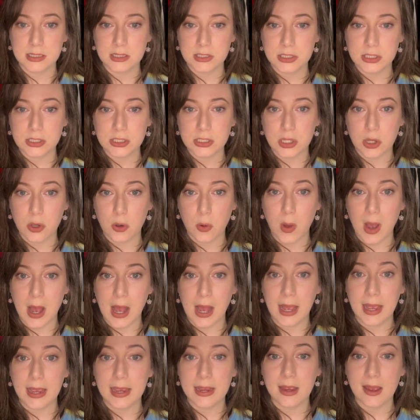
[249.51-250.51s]
So
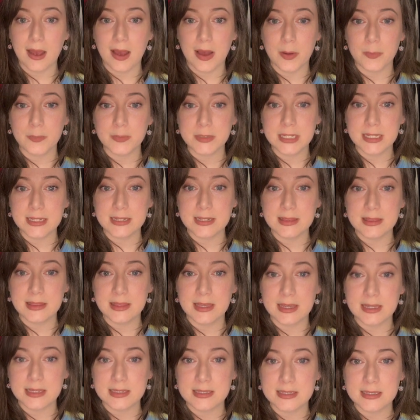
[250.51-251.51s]
I updated
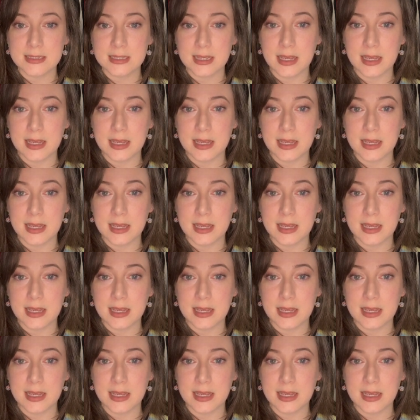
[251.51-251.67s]
this